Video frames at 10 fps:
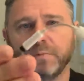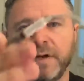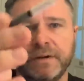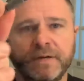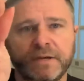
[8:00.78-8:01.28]

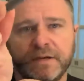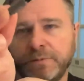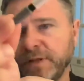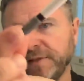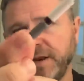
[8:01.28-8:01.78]
one,
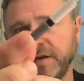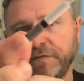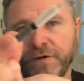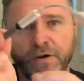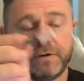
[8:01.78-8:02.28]
plug that into your
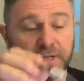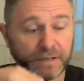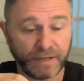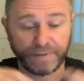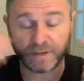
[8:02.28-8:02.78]
phone,
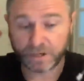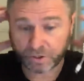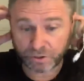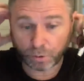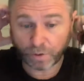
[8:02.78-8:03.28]
and then you
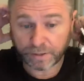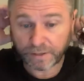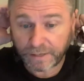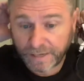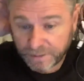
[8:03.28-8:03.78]
can talk
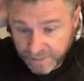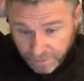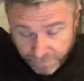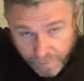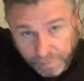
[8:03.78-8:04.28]
and you get
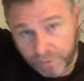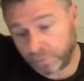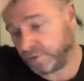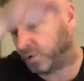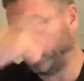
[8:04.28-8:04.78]
a very
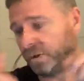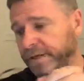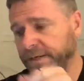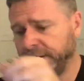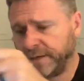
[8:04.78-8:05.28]
good
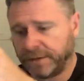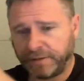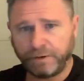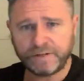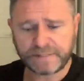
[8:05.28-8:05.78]
quality.
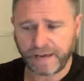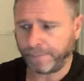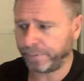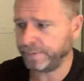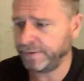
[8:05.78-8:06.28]
There is an
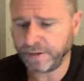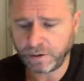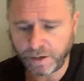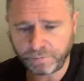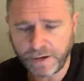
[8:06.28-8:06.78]
app that
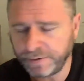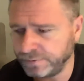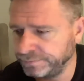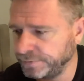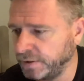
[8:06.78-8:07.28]
I
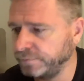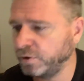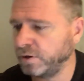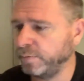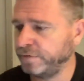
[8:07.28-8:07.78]
run. I've
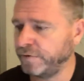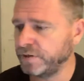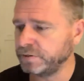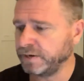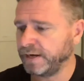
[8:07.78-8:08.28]
got it on my
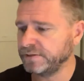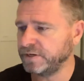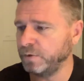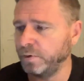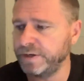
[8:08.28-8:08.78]
phone, so I can't
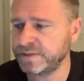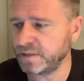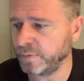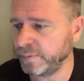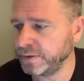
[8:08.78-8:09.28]
tell you what it is at
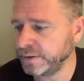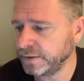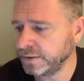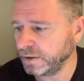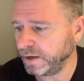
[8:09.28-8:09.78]
the moment.
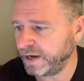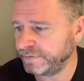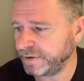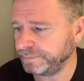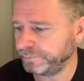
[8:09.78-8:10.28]
I
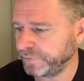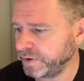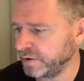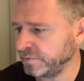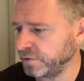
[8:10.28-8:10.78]
don't
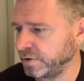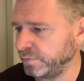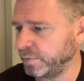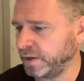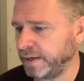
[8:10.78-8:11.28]
think I've got it
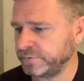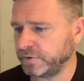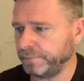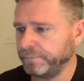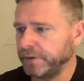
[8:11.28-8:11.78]
on my
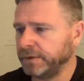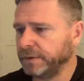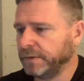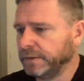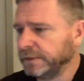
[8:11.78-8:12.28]
laptop.
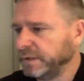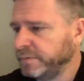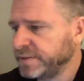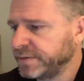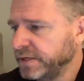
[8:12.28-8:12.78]
Let
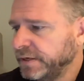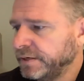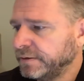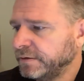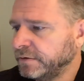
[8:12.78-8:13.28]
me see.
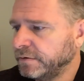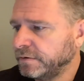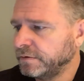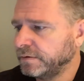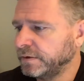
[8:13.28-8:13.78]

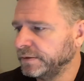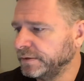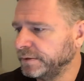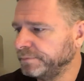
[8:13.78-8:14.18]
I